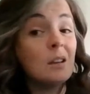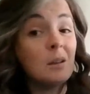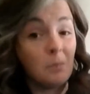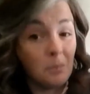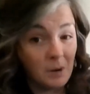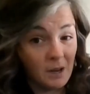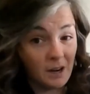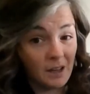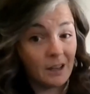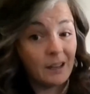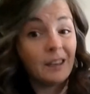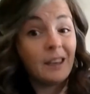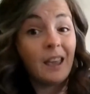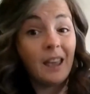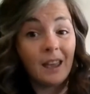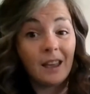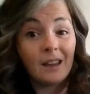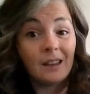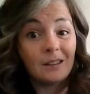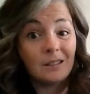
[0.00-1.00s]
but I
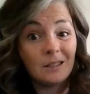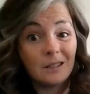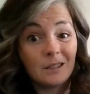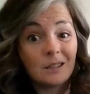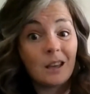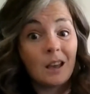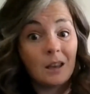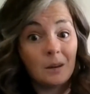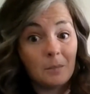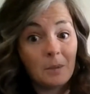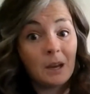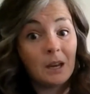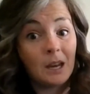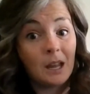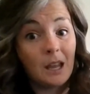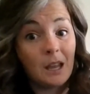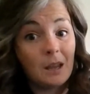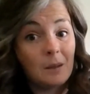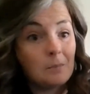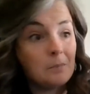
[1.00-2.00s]
can sign my
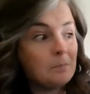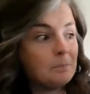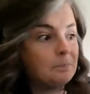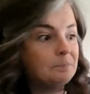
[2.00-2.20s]
name.